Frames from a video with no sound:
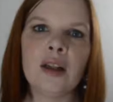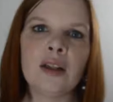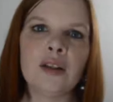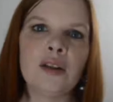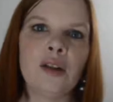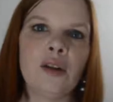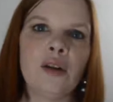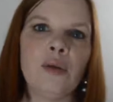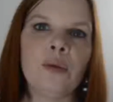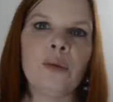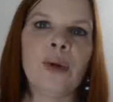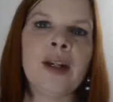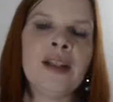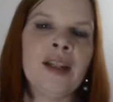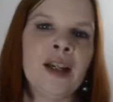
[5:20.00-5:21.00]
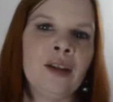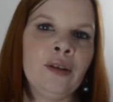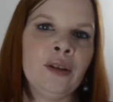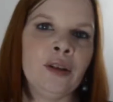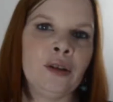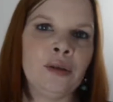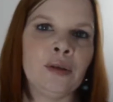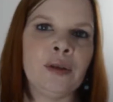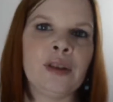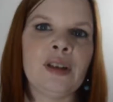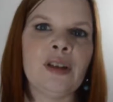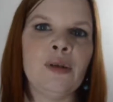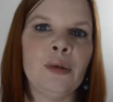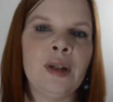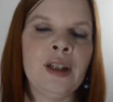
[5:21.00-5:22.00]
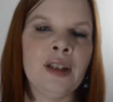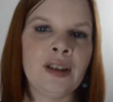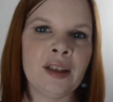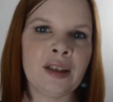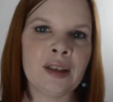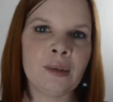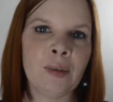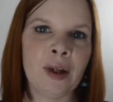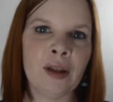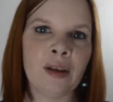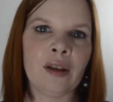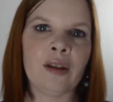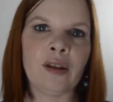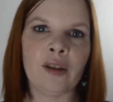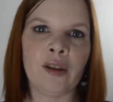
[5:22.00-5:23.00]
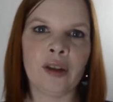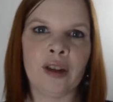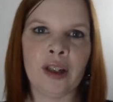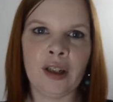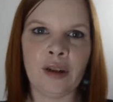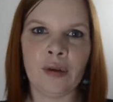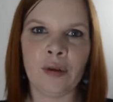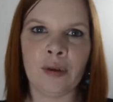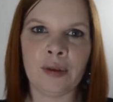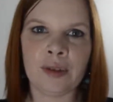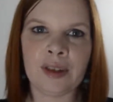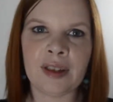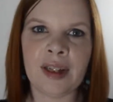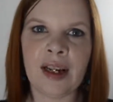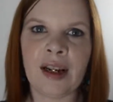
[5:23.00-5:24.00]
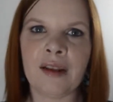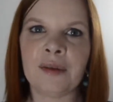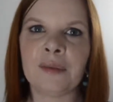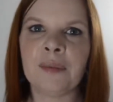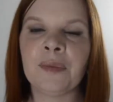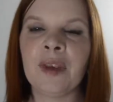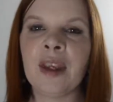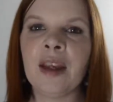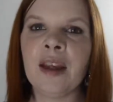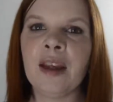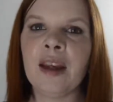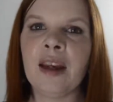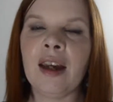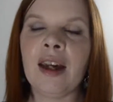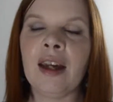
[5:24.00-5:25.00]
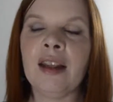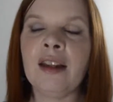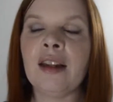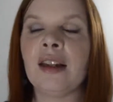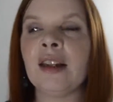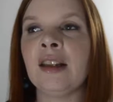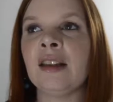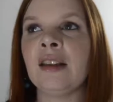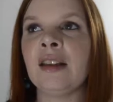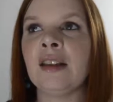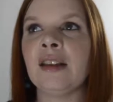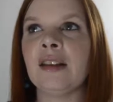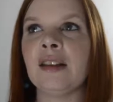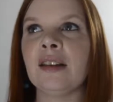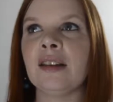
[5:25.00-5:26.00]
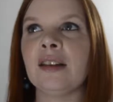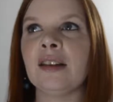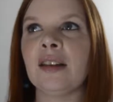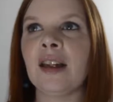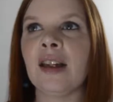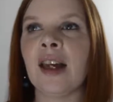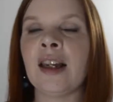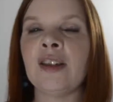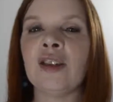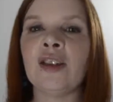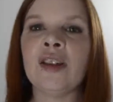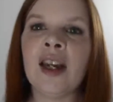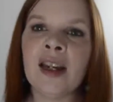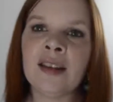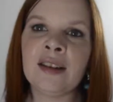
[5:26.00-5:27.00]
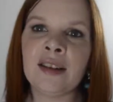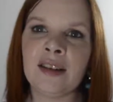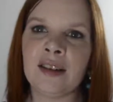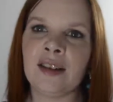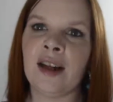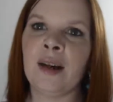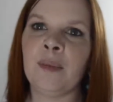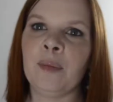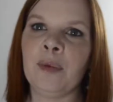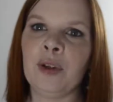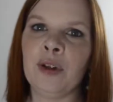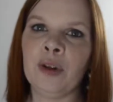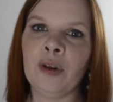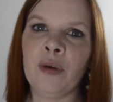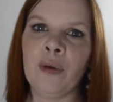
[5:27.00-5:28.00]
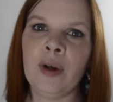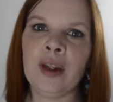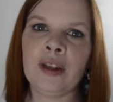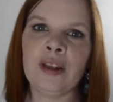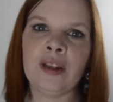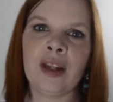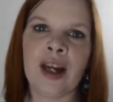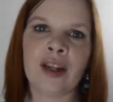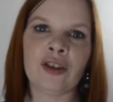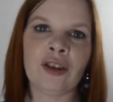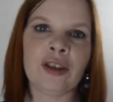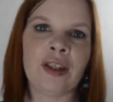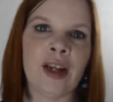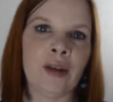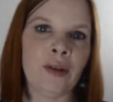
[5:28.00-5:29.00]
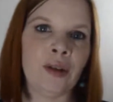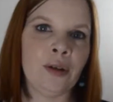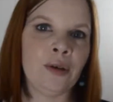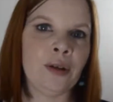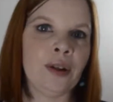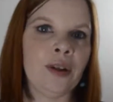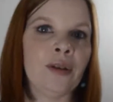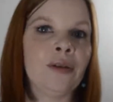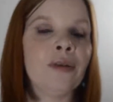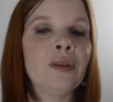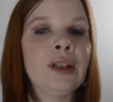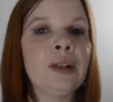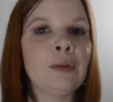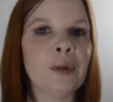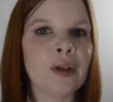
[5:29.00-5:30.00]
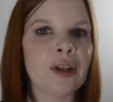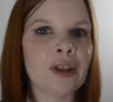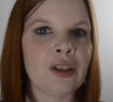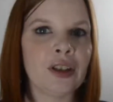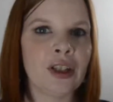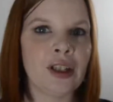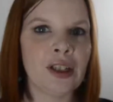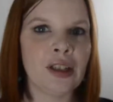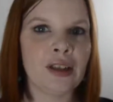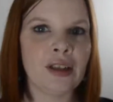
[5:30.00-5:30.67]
So write down those 3 to 6 month learning goals now. And as your next step, you're going to actually download the free worksheet